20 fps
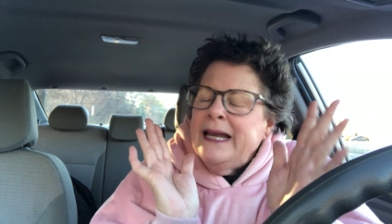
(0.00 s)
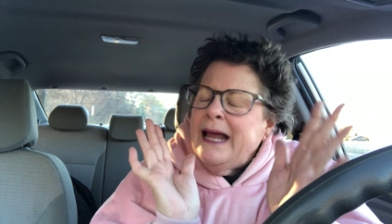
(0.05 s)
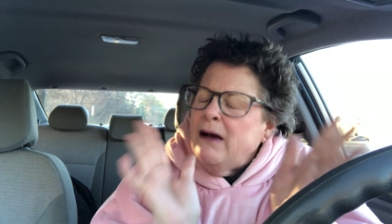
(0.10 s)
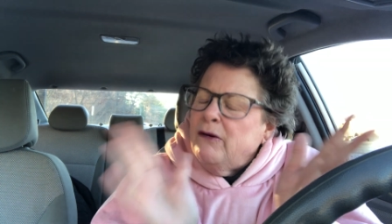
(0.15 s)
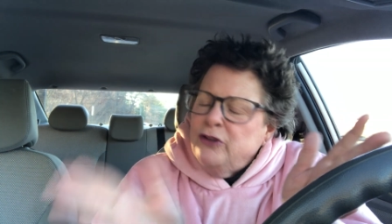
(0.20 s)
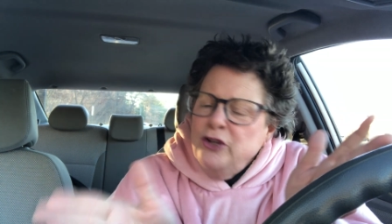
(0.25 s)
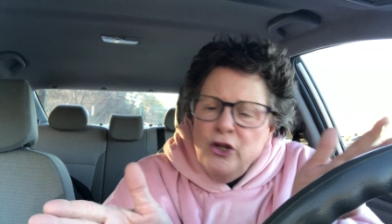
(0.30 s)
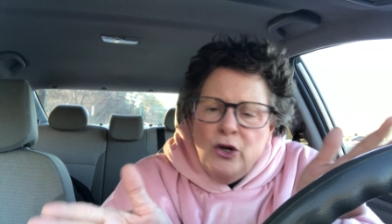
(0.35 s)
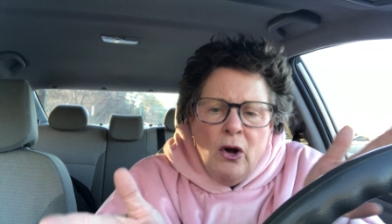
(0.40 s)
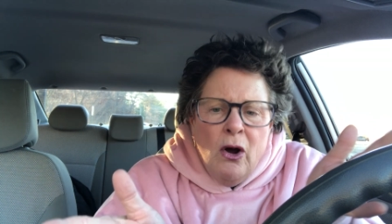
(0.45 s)

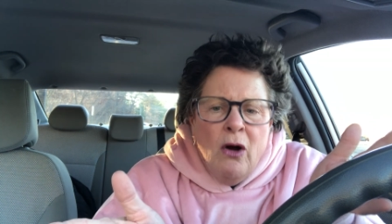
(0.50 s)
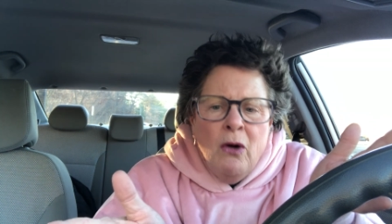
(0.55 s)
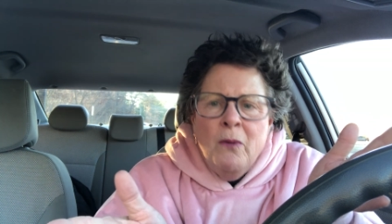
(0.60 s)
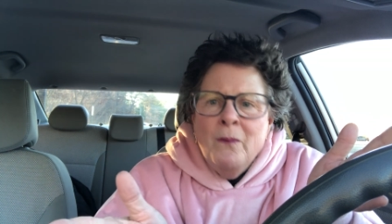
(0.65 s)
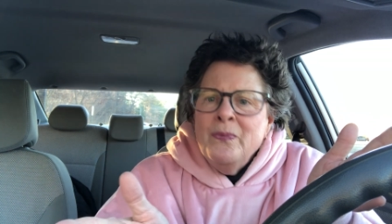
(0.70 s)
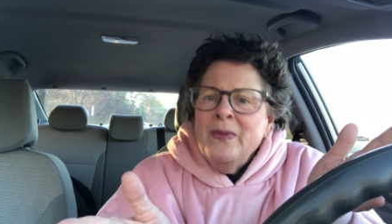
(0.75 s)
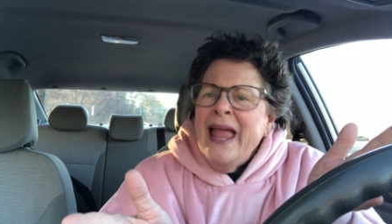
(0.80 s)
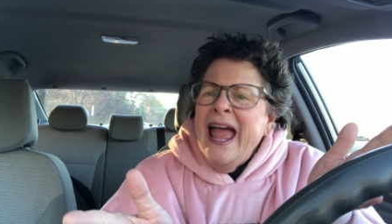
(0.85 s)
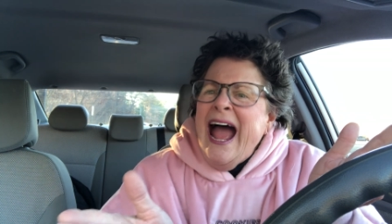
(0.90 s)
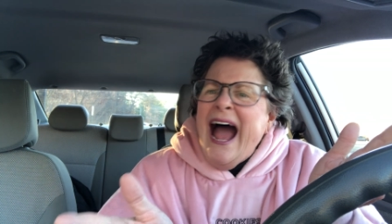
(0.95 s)
Now, you know,
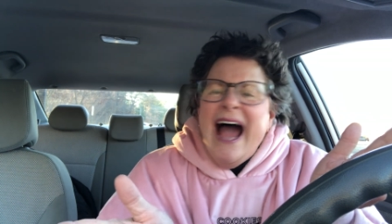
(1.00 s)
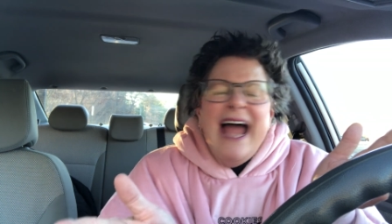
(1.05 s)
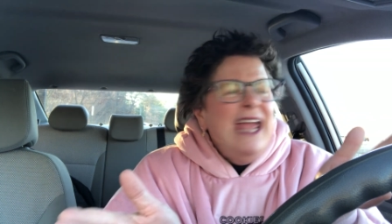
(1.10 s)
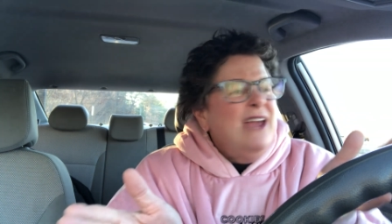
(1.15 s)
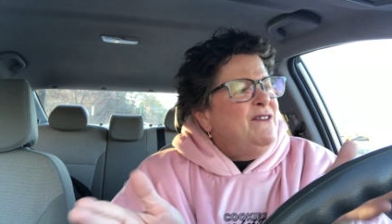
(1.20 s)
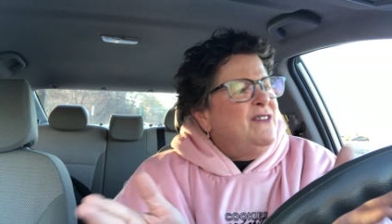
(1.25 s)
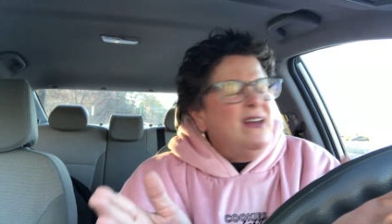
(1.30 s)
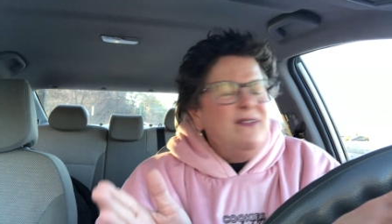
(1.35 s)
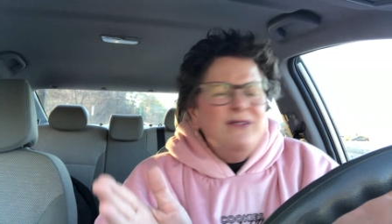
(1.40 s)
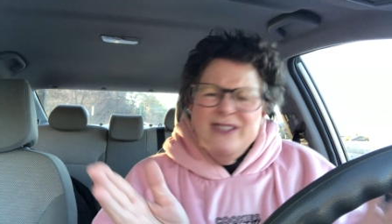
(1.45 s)
I
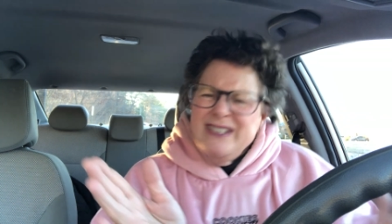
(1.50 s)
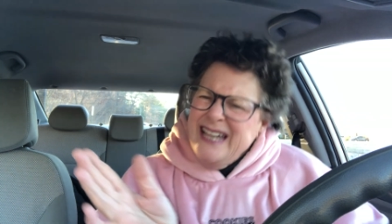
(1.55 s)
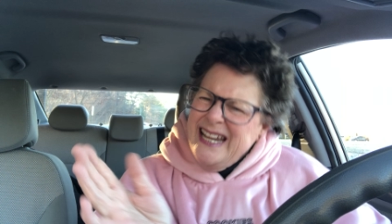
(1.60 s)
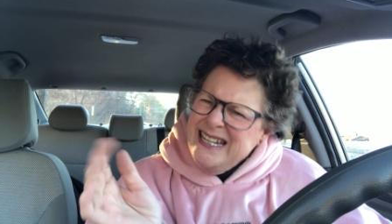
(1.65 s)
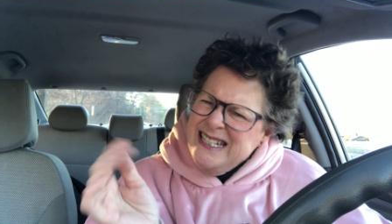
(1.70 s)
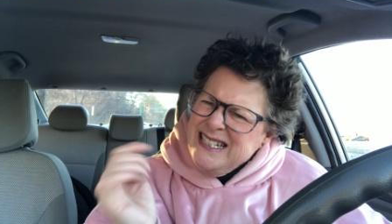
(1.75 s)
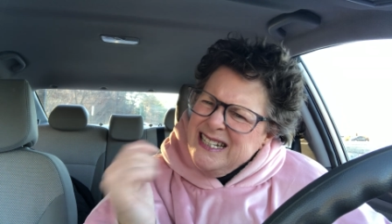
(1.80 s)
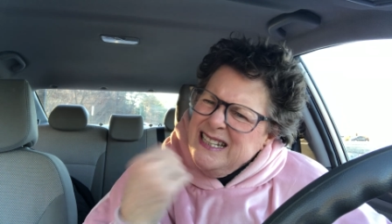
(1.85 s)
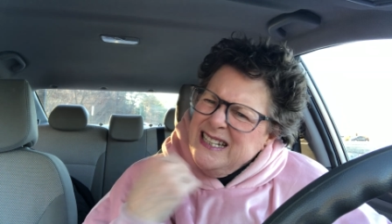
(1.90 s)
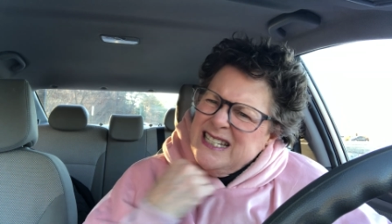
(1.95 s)
have never
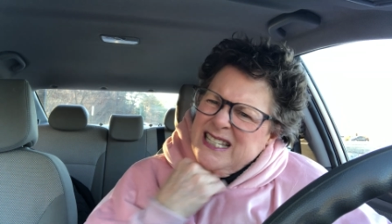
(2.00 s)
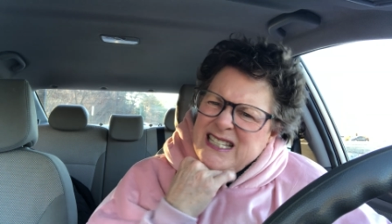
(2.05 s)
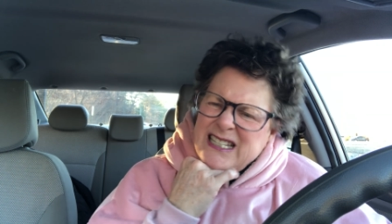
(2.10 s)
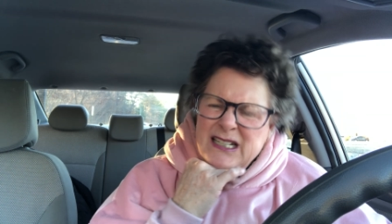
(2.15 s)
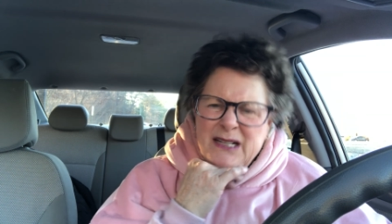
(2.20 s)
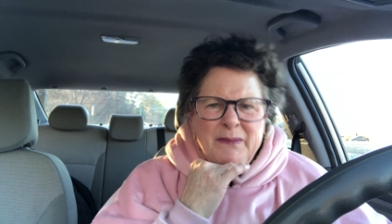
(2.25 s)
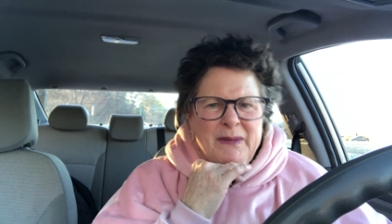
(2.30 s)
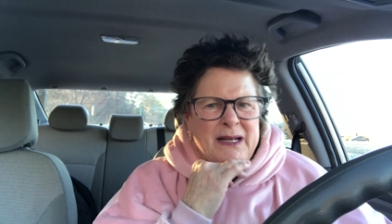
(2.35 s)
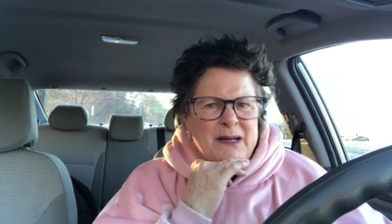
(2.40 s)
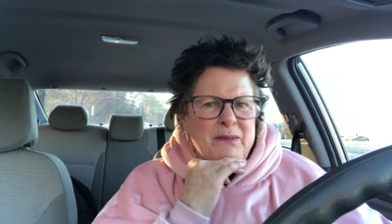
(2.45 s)
tasted the
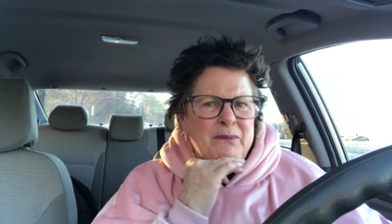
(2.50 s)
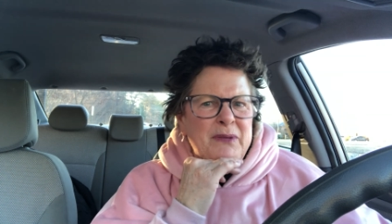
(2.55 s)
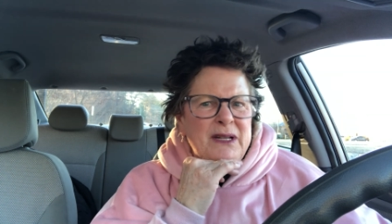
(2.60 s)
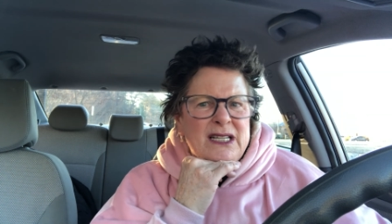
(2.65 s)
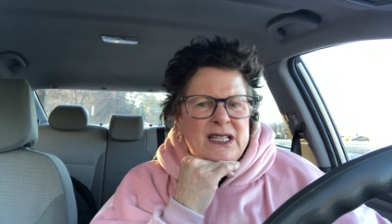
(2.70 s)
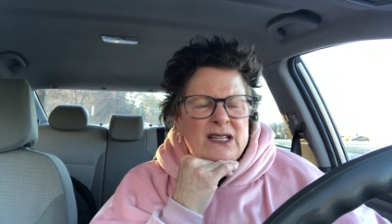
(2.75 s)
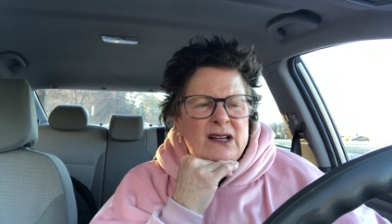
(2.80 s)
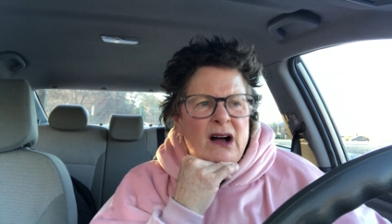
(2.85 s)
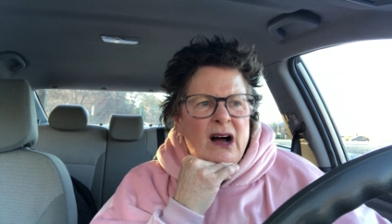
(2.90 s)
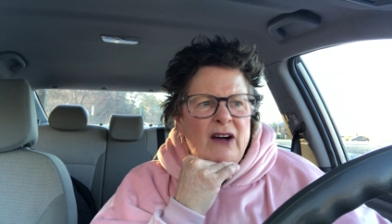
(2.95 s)
cinnamon in
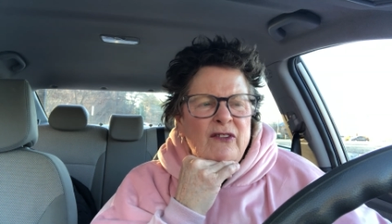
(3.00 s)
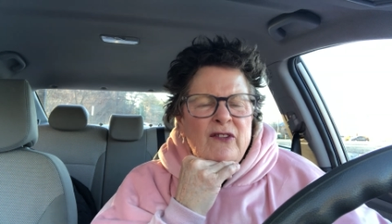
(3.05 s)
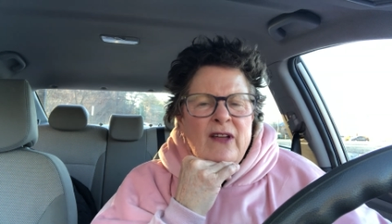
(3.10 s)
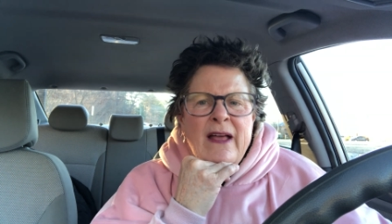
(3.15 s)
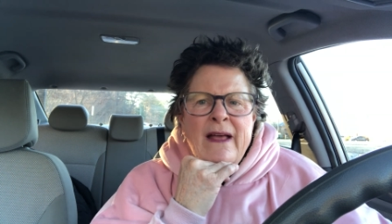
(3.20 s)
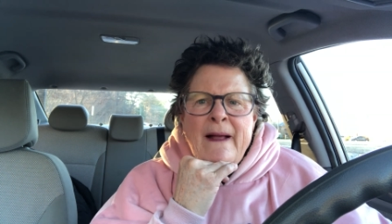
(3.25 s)
Biscoff.